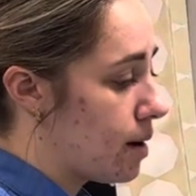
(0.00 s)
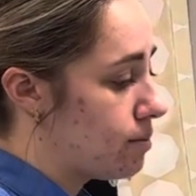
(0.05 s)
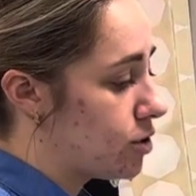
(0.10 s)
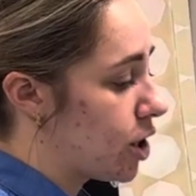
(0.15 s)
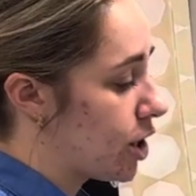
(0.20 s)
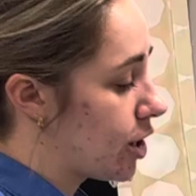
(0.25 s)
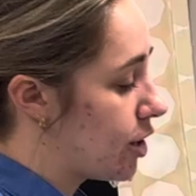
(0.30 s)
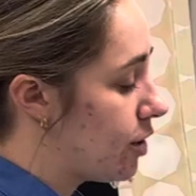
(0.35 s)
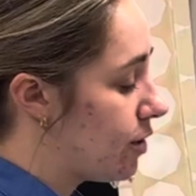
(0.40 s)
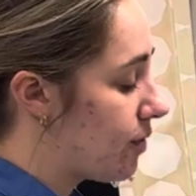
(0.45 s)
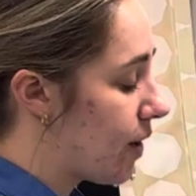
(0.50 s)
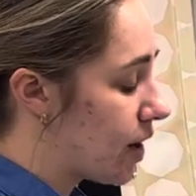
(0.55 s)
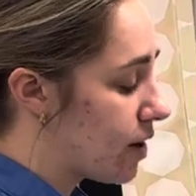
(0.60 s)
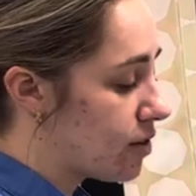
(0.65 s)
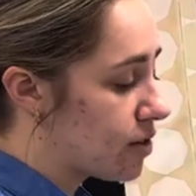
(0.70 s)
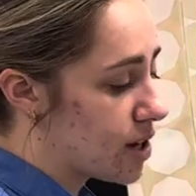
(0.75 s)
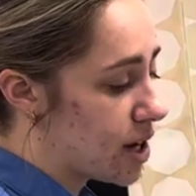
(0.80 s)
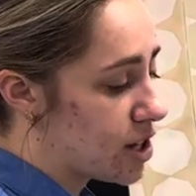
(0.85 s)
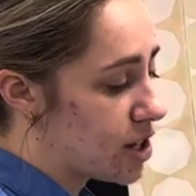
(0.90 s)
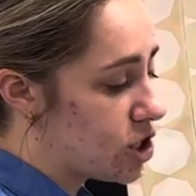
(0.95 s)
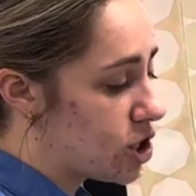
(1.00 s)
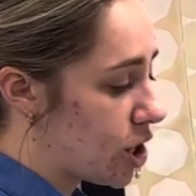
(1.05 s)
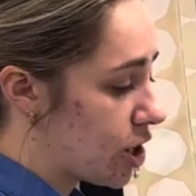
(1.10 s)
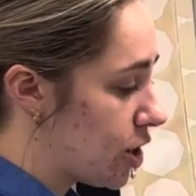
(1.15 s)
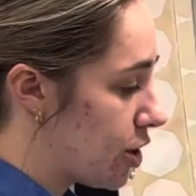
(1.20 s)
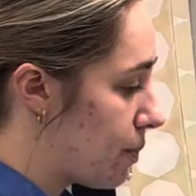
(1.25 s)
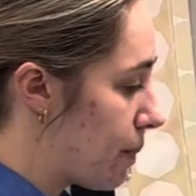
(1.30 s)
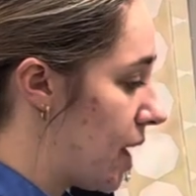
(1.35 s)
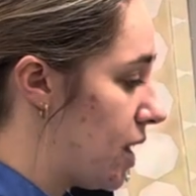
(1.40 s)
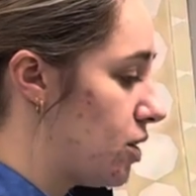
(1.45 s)
check your vital signs, check
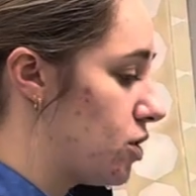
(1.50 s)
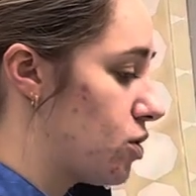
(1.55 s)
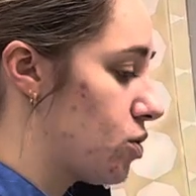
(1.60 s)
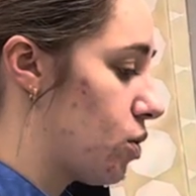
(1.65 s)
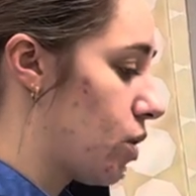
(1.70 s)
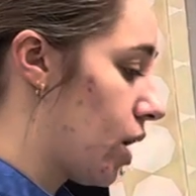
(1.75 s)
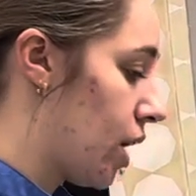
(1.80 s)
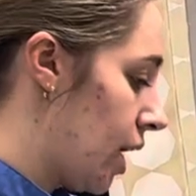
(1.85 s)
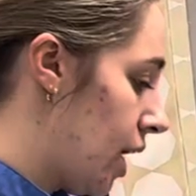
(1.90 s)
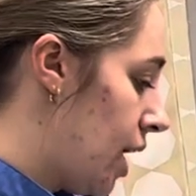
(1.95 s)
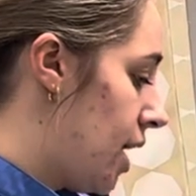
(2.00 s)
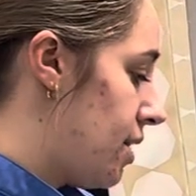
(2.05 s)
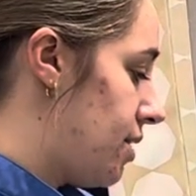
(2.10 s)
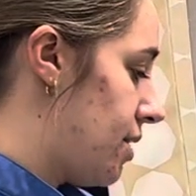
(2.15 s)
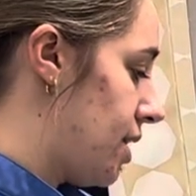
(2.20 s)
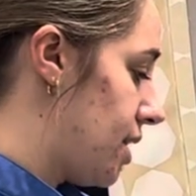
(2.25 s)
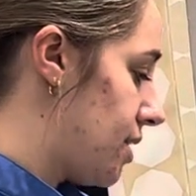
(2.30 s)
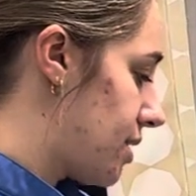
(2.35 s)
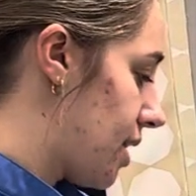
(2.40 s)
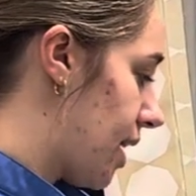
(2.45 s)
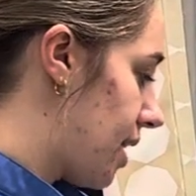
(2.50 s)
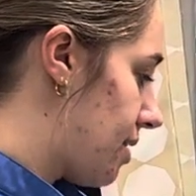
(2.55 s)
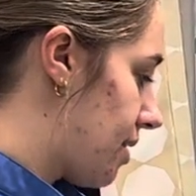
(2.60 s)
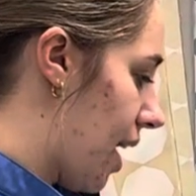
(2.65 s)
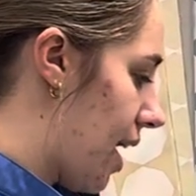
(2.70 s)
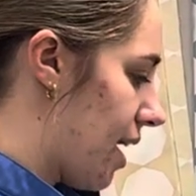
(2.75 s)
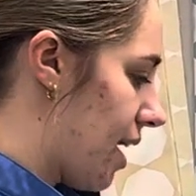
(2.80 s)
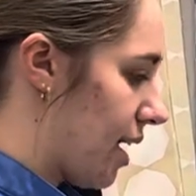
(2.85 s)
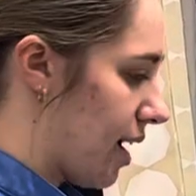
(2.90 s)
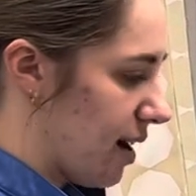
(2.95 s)
your pain score, things like
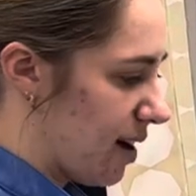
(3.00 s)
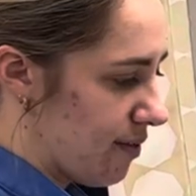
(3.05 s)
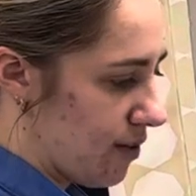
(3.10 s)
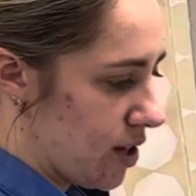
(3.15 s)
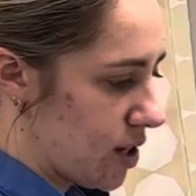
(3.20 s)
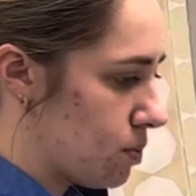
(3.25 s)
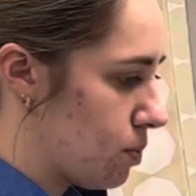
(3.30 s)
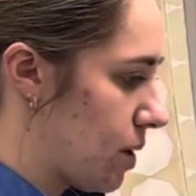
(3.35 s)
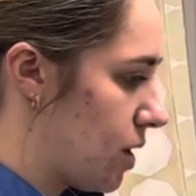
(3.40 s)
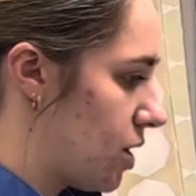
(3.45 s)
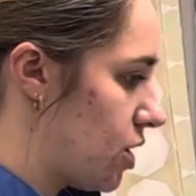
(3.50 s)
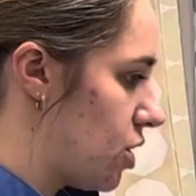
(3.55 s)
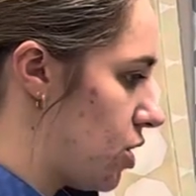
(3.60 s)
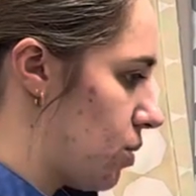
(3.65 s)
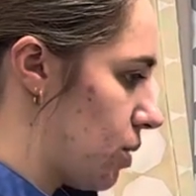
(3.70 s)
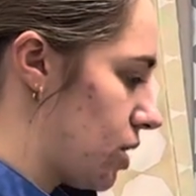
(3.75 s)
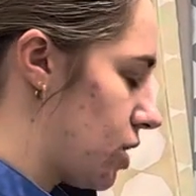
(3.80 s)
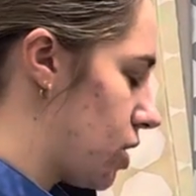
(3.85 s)
that, and kind of explain to you what's